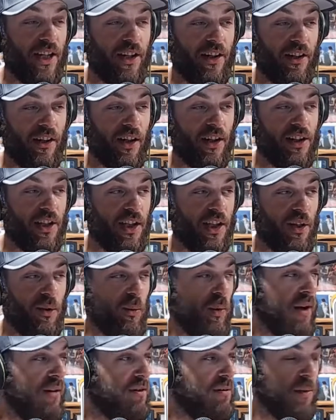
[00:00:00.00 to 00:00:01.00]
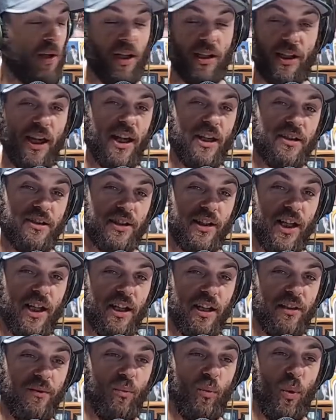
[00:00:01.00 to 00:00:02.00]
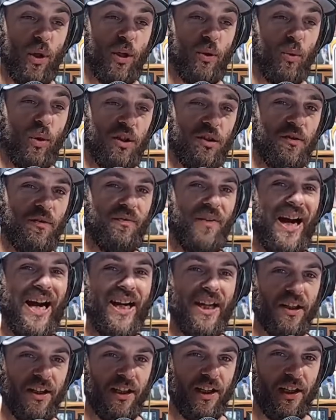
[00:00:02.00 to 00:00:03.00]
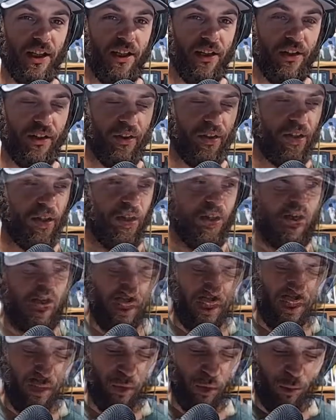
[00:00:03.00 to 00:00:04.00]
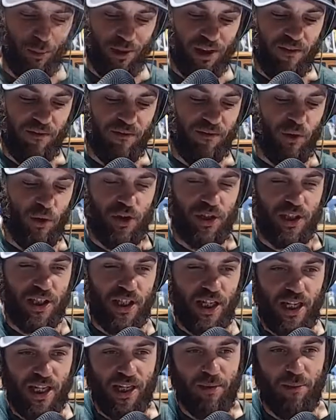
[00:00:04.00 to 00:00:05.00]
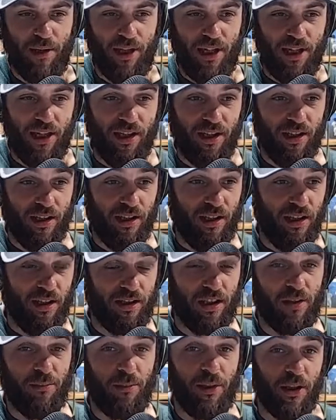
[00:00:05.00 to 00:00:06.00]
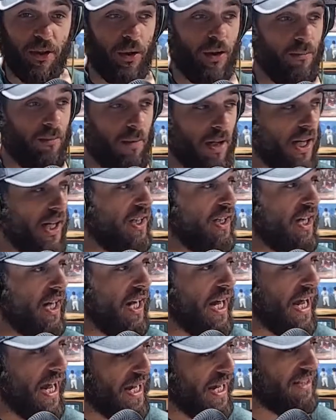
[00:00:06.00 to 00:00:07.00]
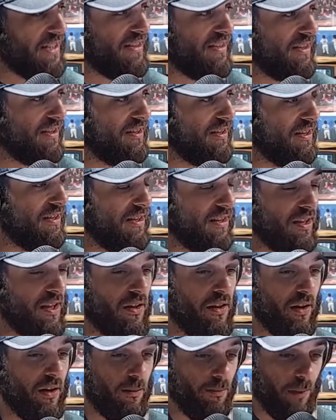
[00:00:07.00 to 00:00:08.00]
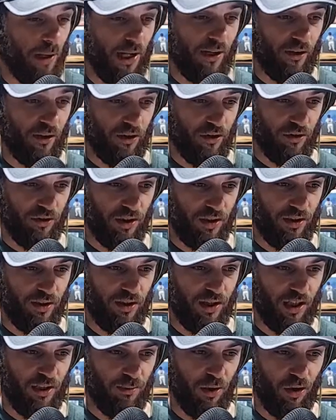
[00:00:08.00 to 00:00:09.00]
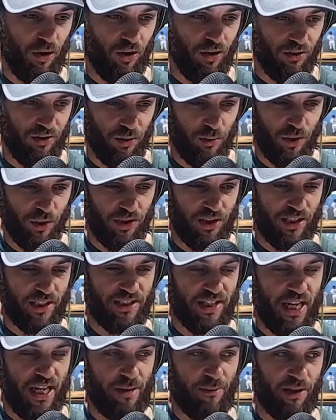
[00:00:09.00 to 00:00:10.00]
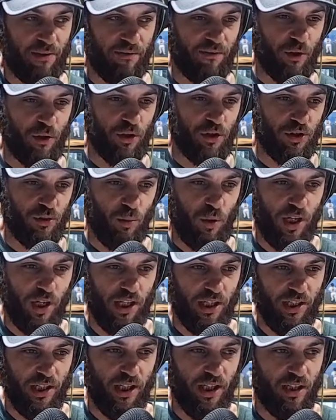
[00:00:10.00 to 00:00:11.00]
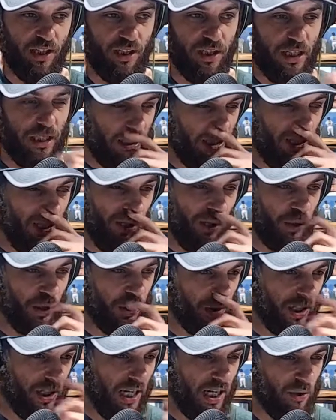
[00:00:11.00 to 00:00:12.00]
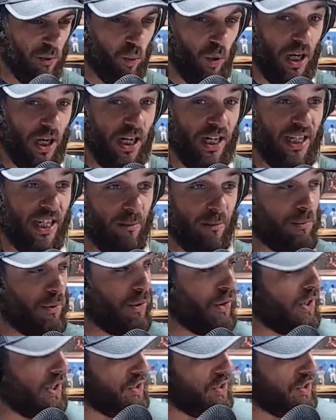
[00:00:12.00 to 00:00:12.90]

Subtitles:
here at the Heated Waves podcast that week 1's finally here. It would be the first game, and it's going to be Green Bay at the Bears. T-Ball, do you want to take a stab at it first? Why? Who you got and why? I'm pretty